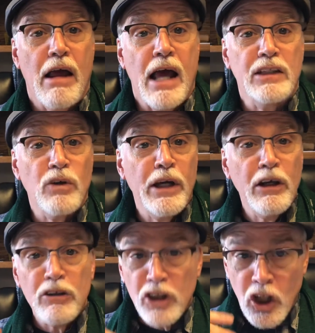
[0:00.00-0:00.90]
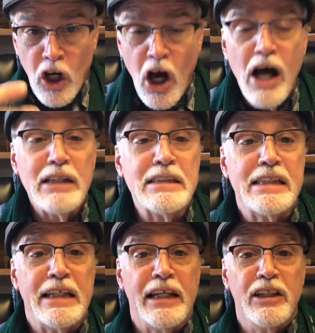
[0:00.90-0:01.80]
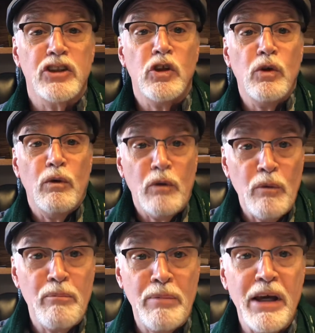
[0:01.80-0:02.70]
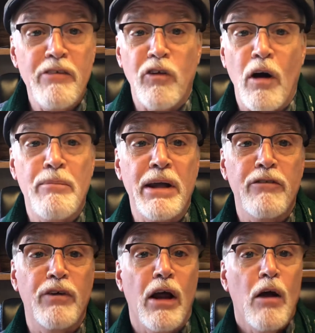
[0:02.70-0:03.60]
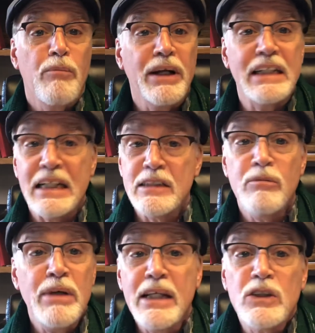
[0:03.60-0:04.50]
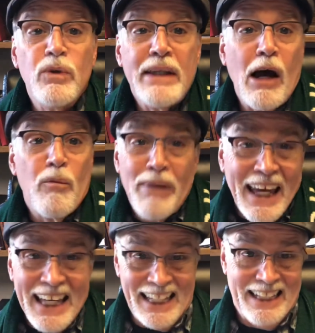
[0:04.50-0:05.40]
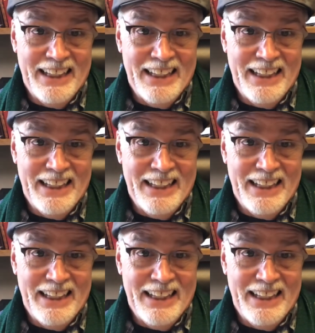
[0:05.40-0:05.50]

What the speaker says: And so he'll cause things to be for our benefit, but it doesn't mean it's without pain.